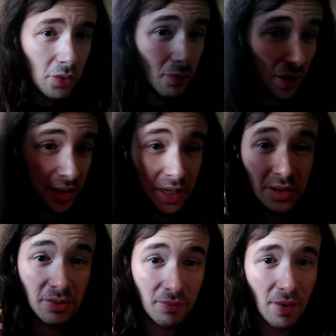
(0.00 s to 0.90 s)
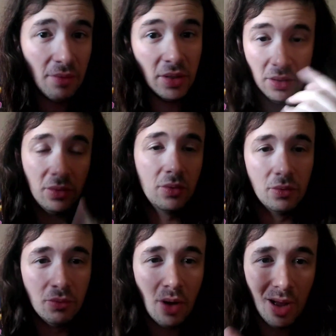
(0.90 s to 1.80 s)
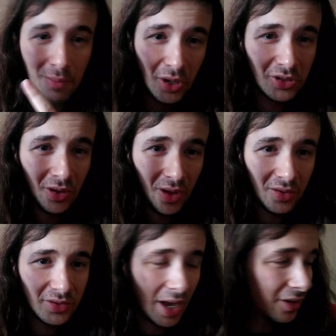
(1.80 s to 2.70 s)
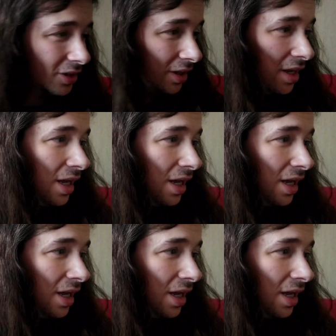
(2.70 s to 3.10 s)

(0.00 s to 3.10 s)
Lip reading: who I think is a very cool martial arts actor.